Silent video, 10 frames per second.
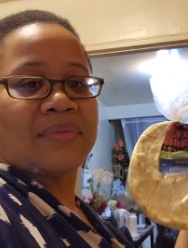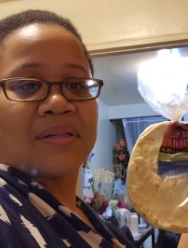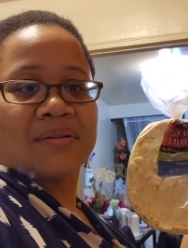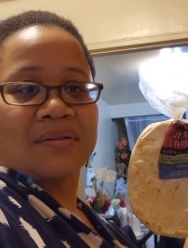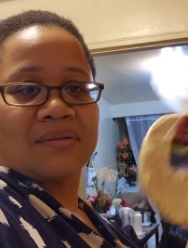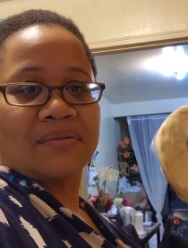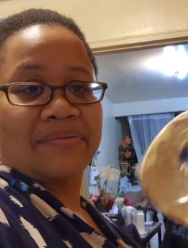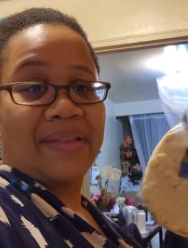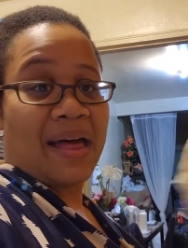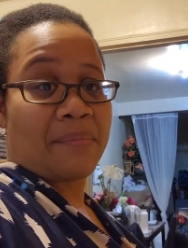little
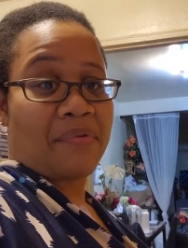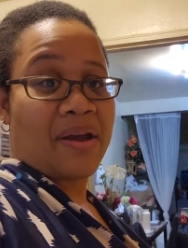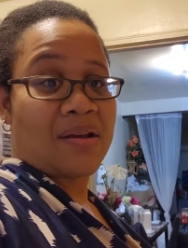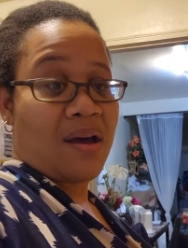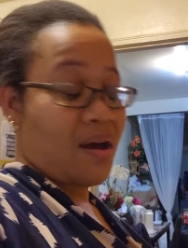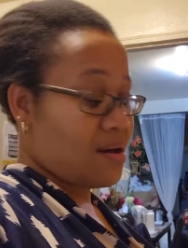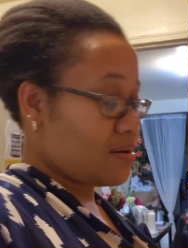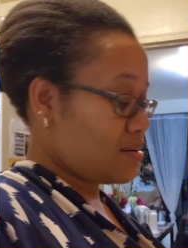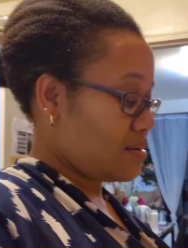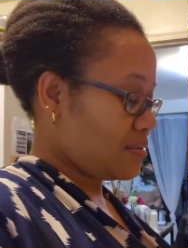flatbread
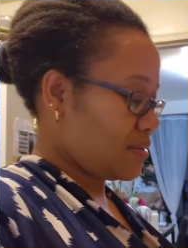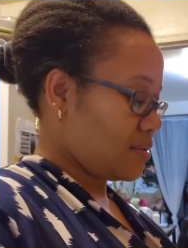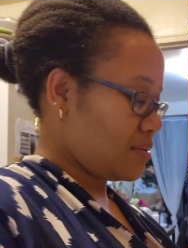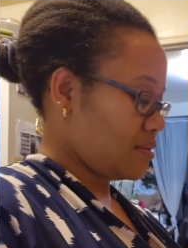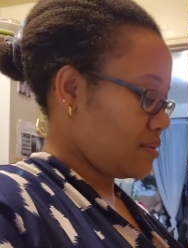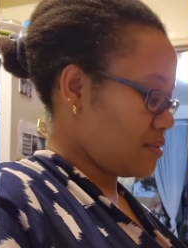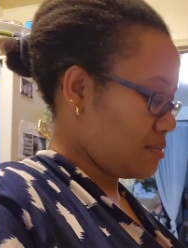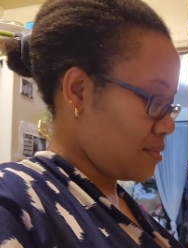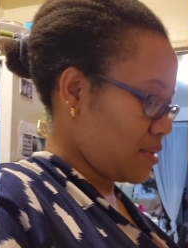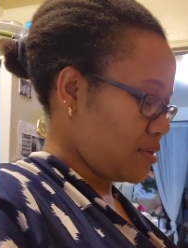naan.
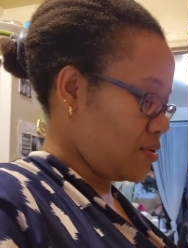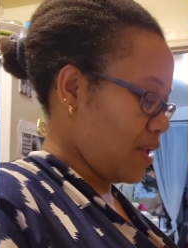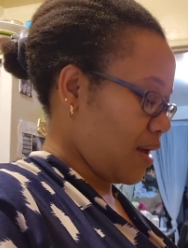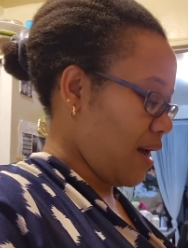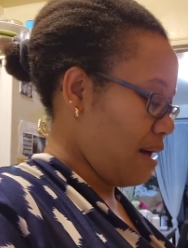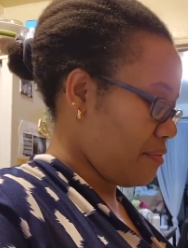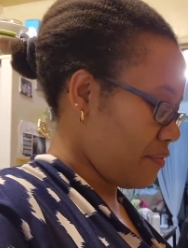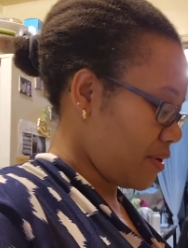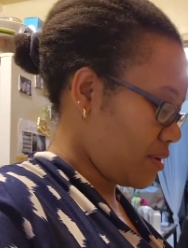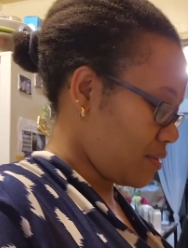I'm gonna do like half
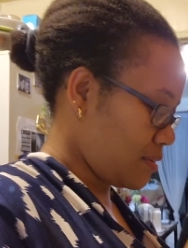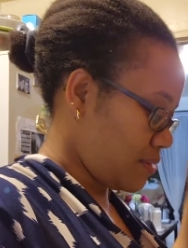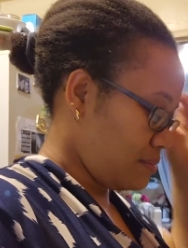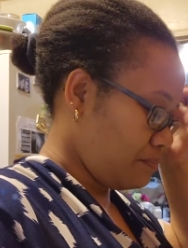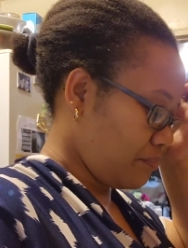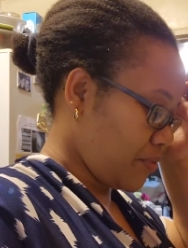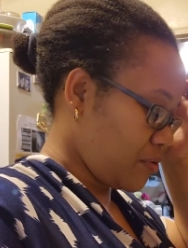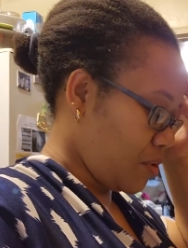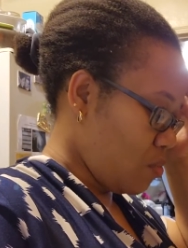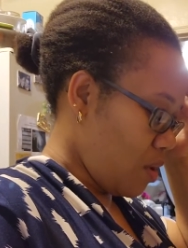of it because there's
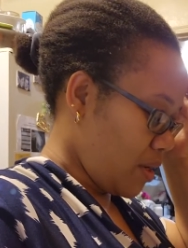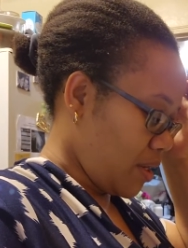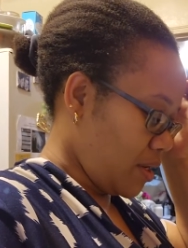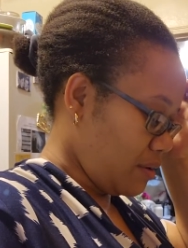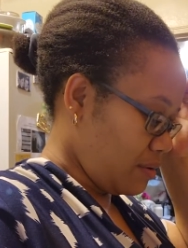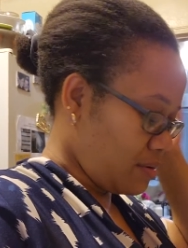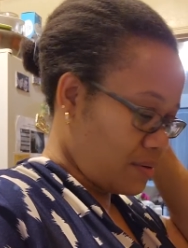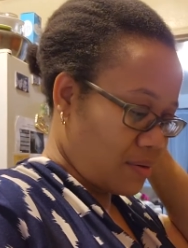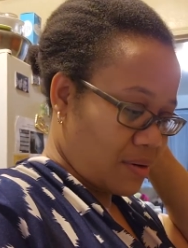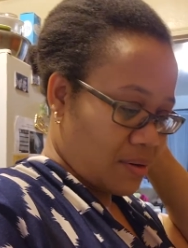only one here.
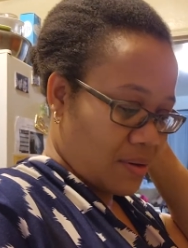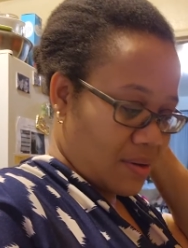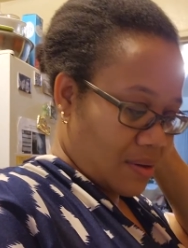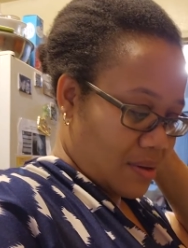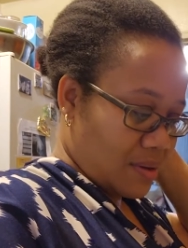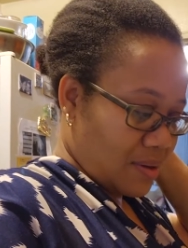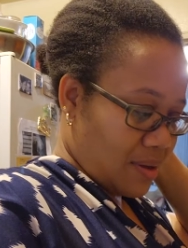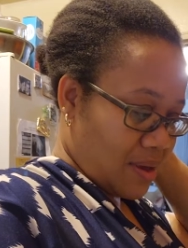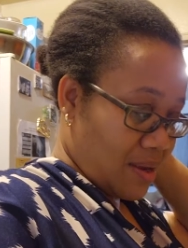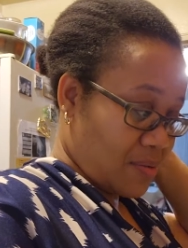
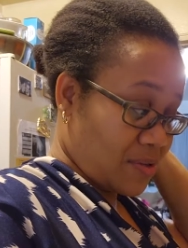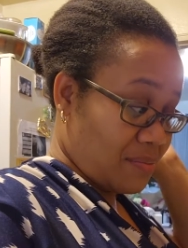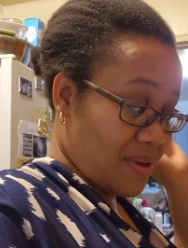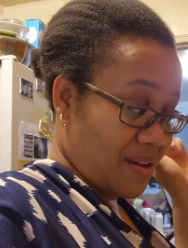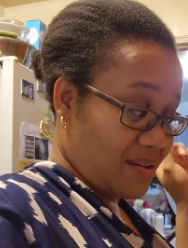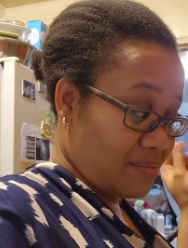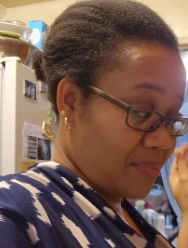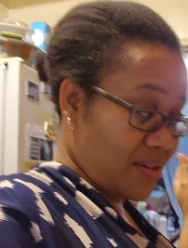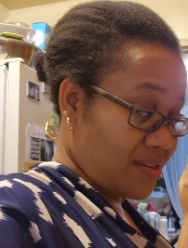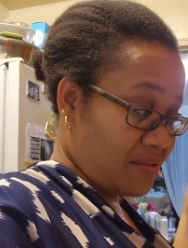And I was gonna make a
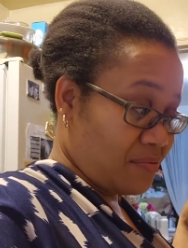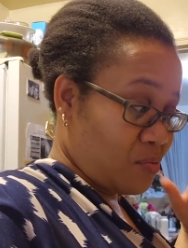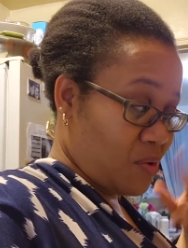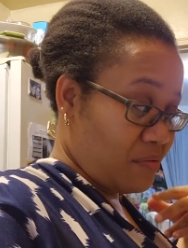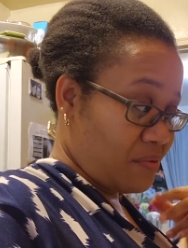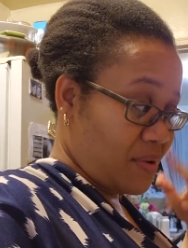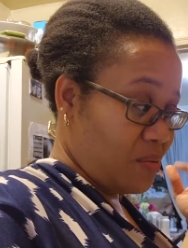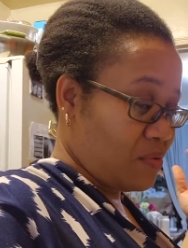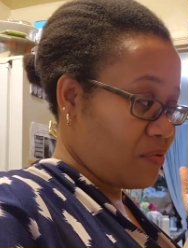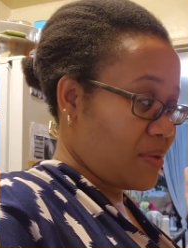pizza, one for me,
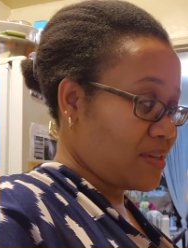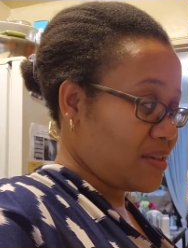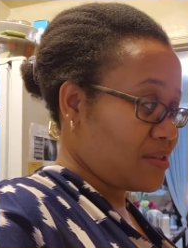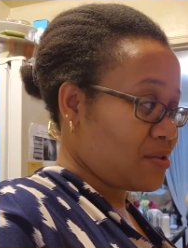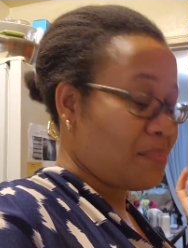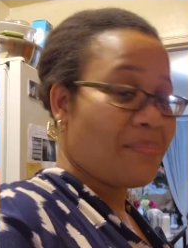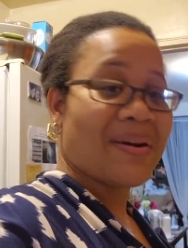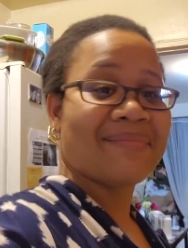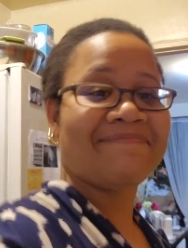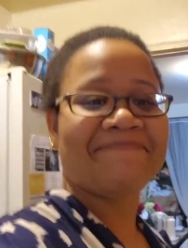one for my sister,
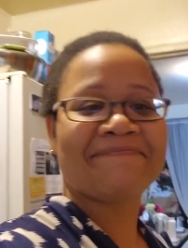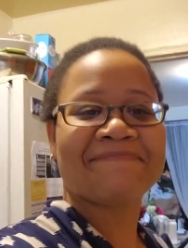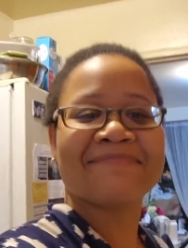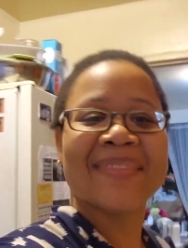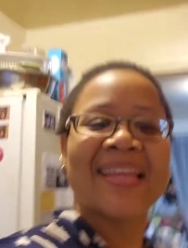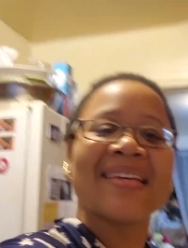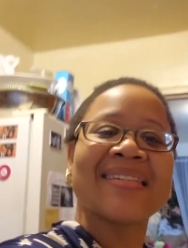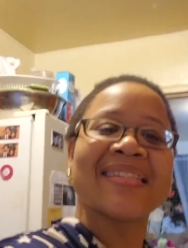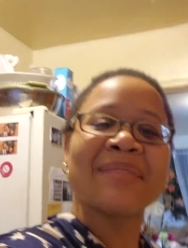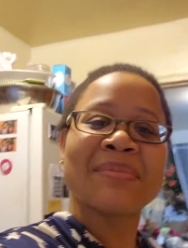but it
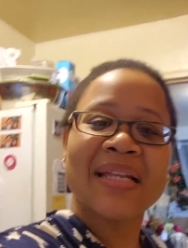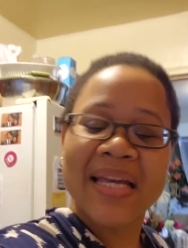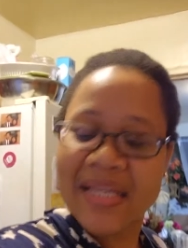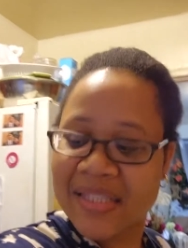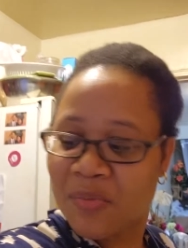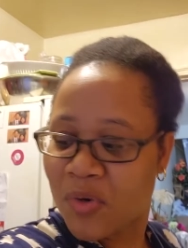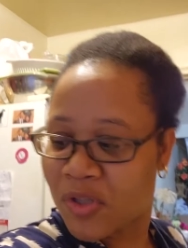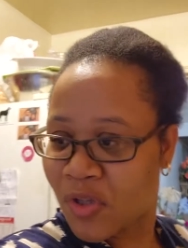seems like someone